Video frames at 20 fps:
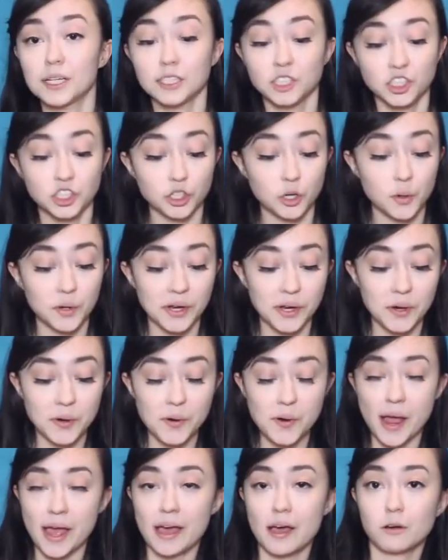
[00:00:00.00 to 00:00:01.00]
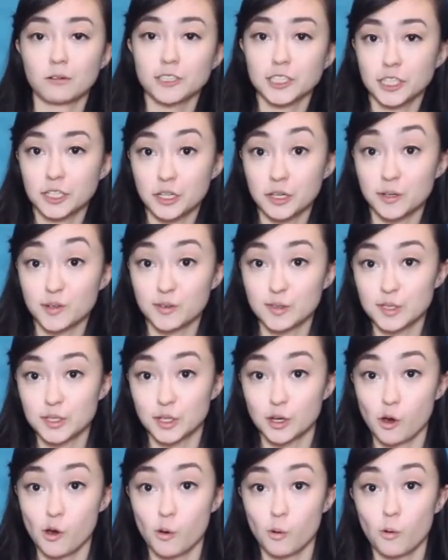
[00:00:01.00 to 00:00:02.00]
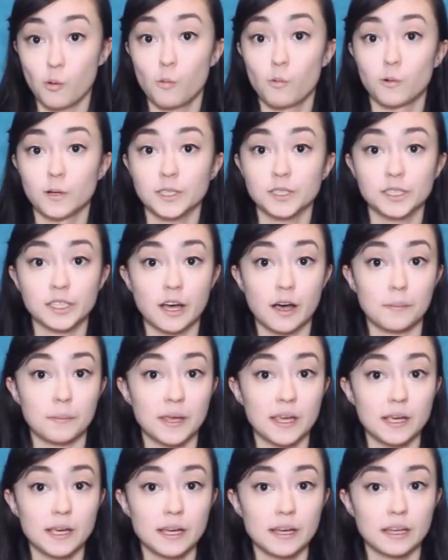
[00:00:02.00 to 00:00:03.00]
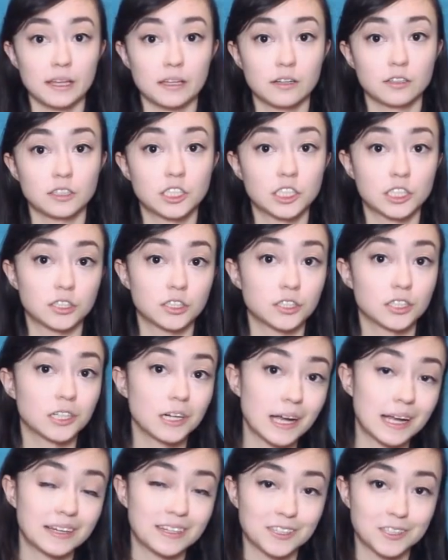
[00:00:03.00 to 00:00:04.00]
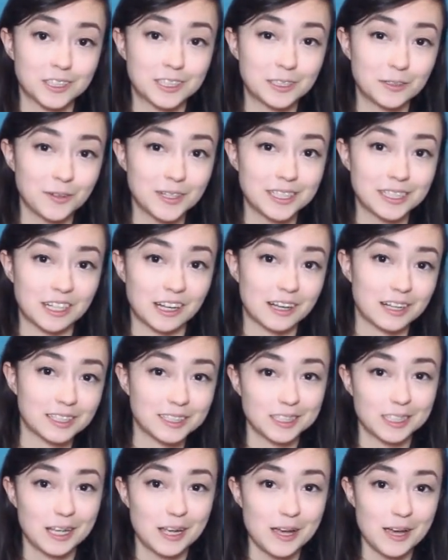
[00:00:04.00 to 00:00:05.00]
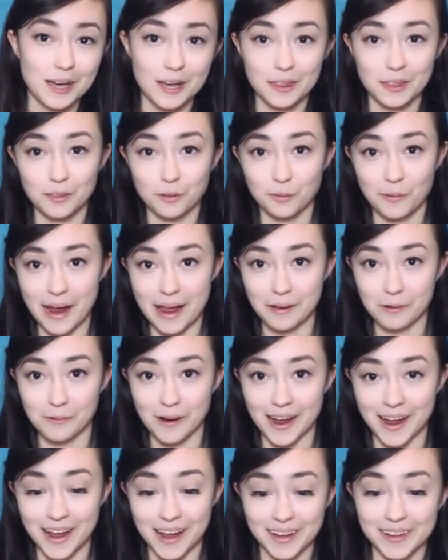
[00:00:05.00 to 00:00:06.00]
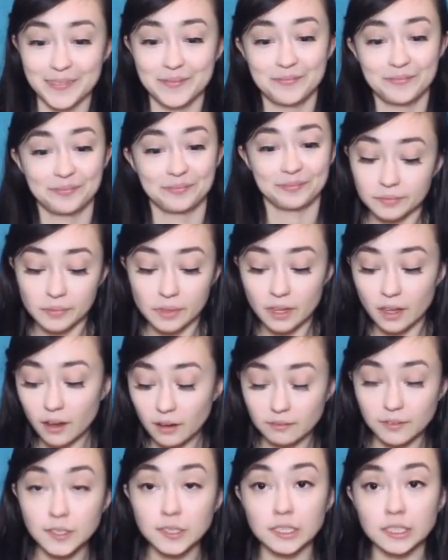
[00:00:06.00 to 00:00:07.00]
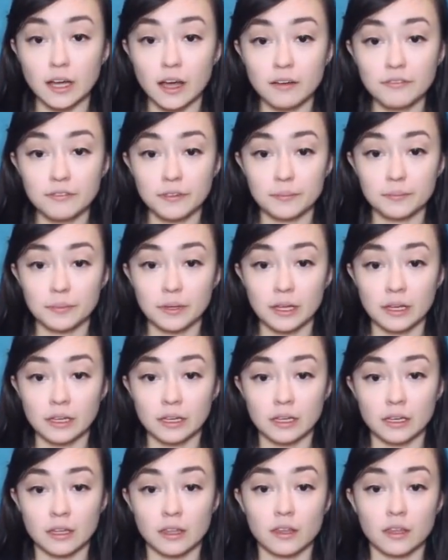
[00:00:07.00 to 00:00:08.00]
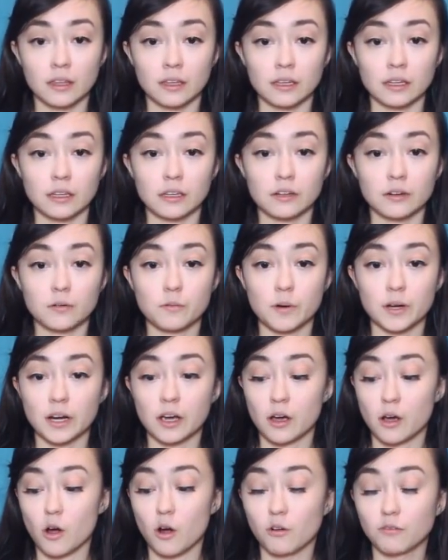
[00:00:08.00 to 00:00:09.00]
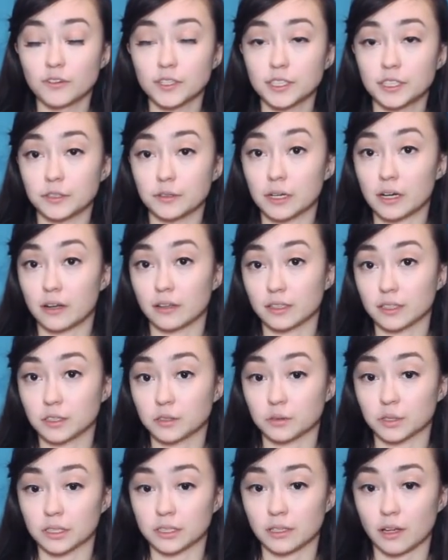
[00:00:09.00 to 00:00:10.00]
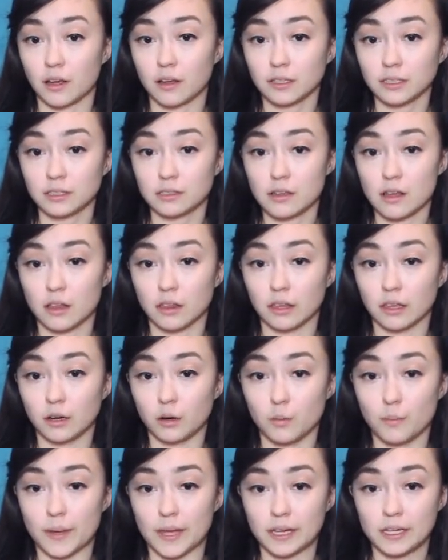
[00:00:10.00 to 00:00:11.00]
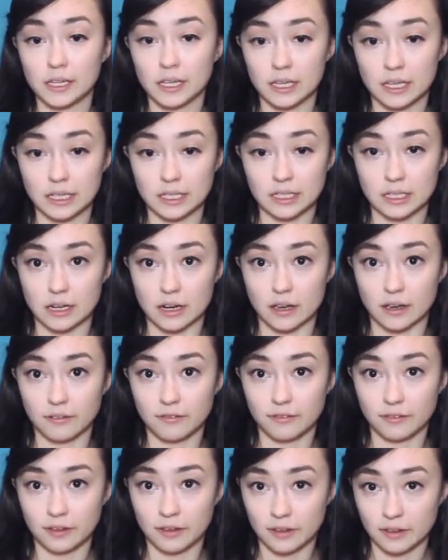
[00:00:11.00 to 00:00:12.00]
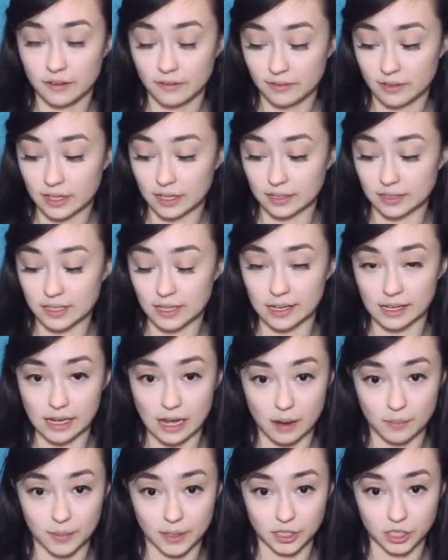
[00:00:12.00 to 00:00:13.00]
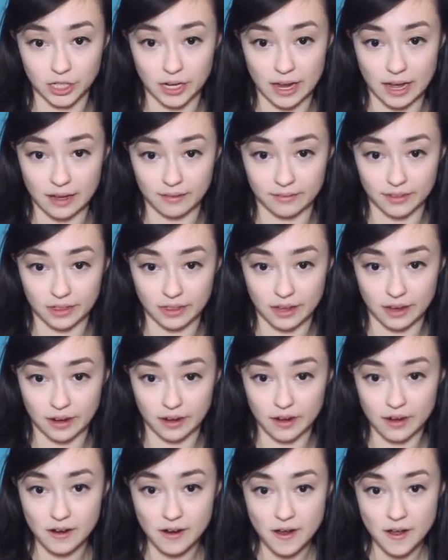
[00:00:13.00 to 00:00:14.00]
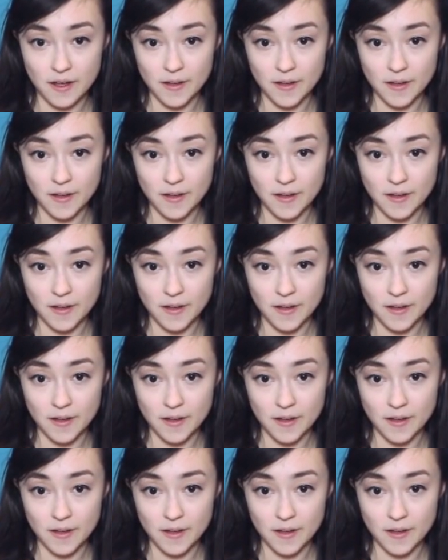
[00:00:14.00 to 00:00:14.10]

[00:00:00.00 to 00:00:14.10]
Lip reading: gonna show you how to use your wasabi, your ginger, and your soy sauce the right way. First off, you don't want to overdo it on the soy sauce. A little bit is enough. You can see how much I have in there.